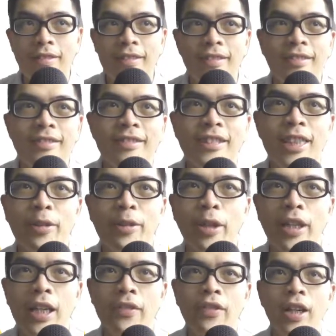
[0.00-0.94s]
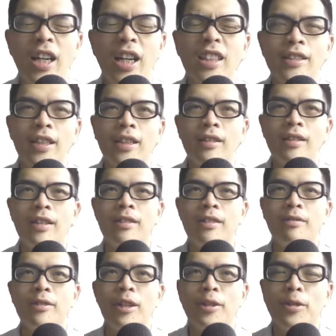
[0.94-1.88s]
See, whenever I say
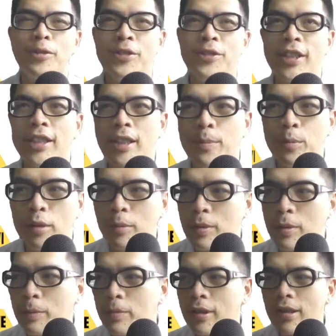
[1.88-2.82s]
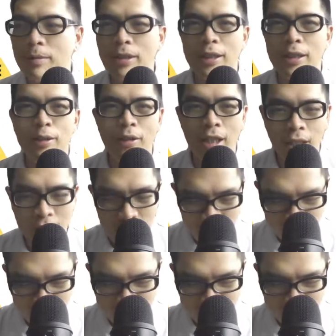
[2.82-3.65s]
not using the book, people will be looking down.